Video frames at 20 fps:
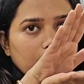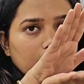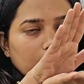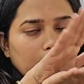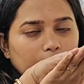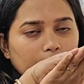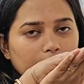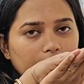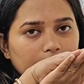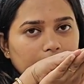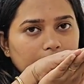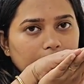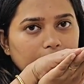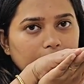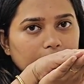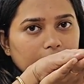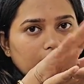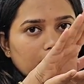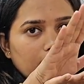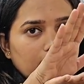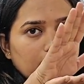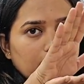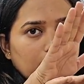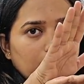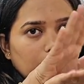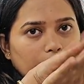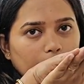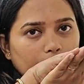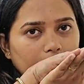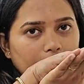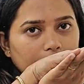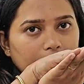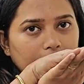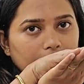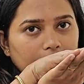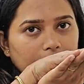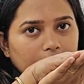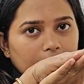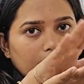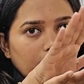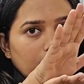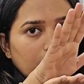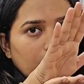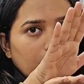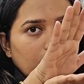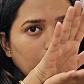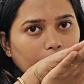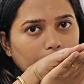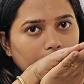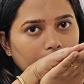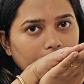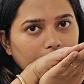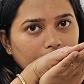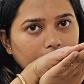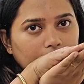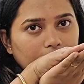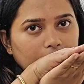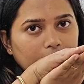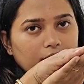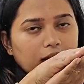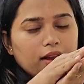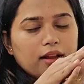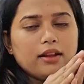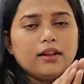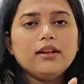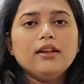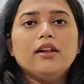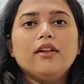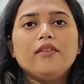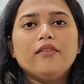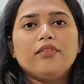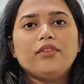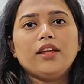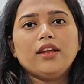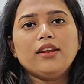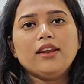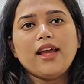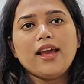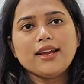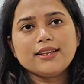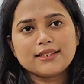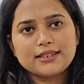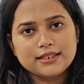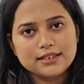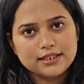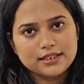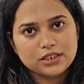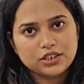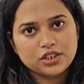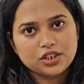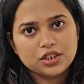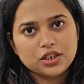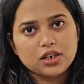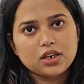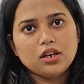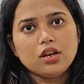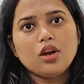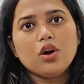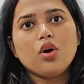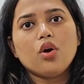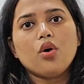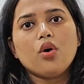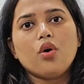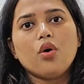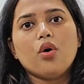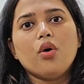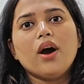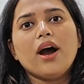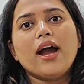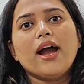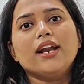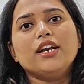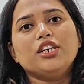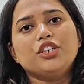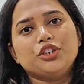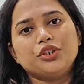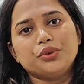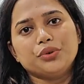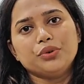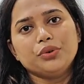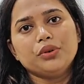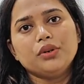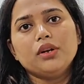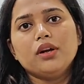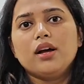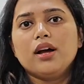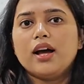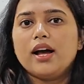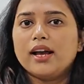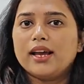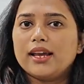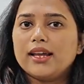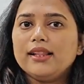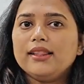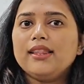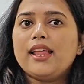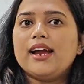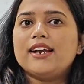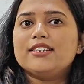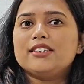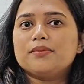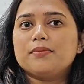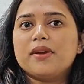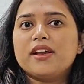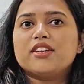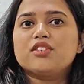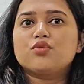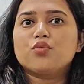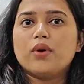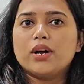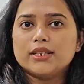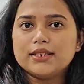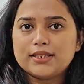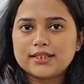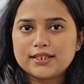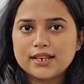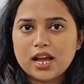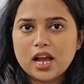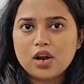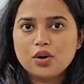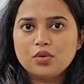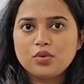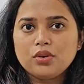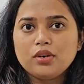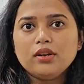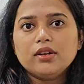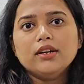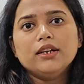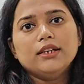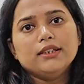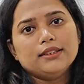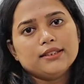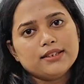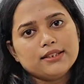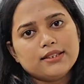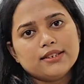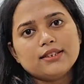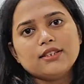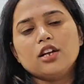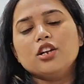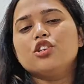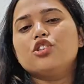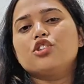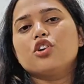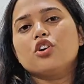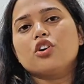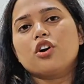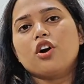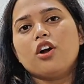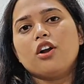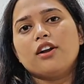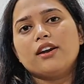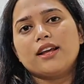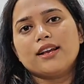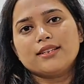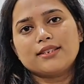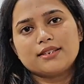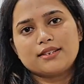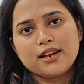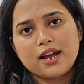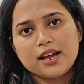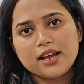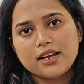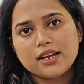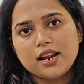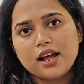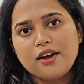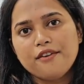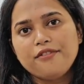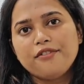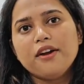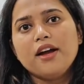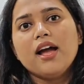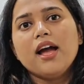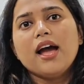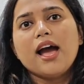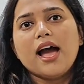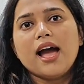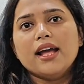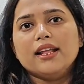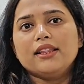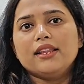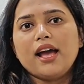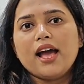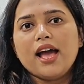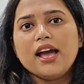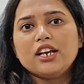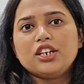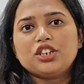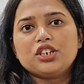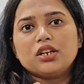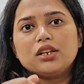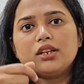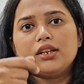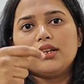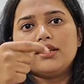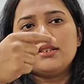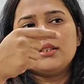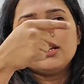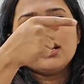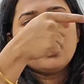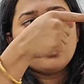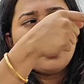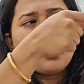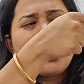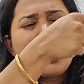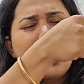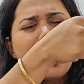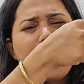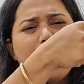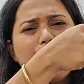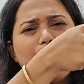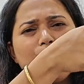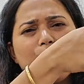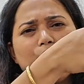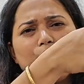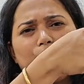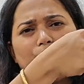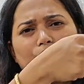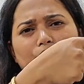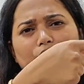qua, qua, qua. The next letter O and U again that makes one sound. This is also called as digraph and the action is ow,